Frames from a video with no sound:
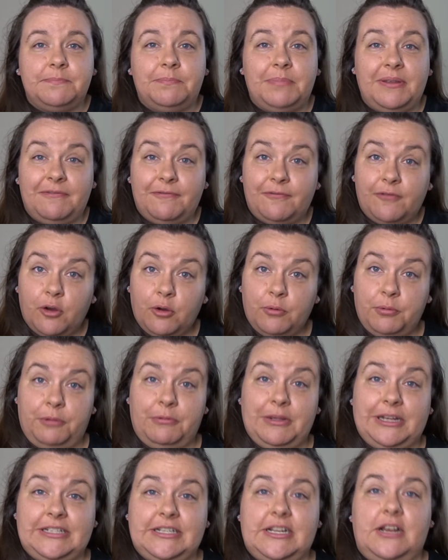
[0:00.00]
before we
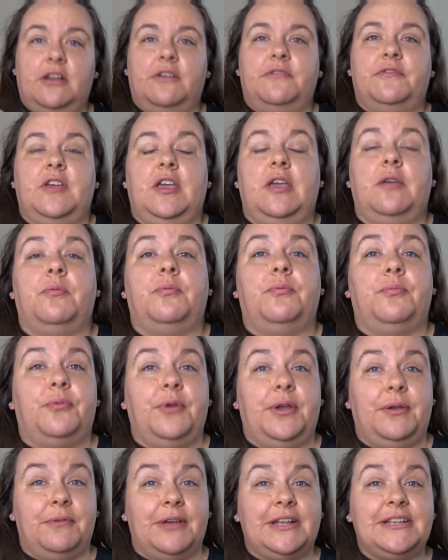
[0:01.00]
went to Cloth Kit,
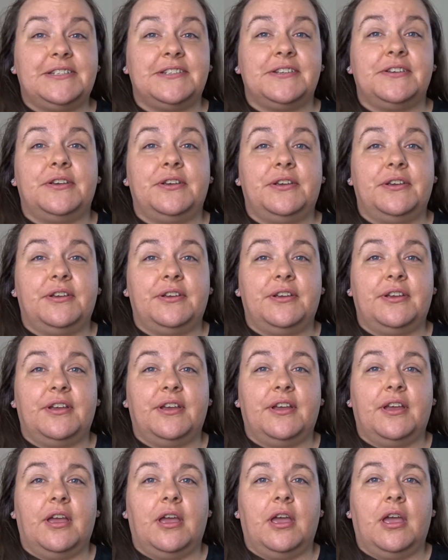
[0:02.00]
we went to
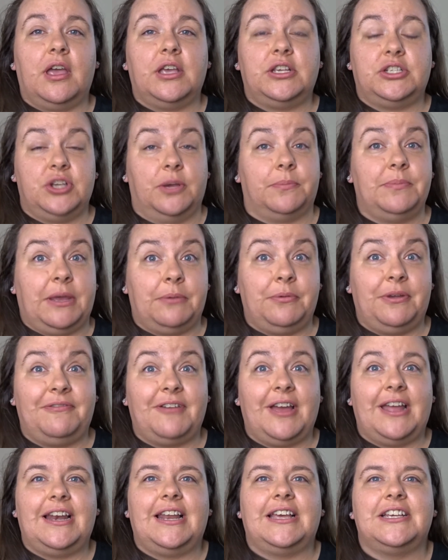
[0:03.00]
a shop that we
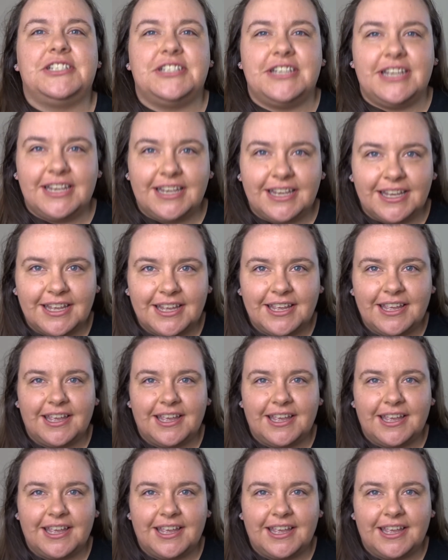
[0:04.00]
found last year.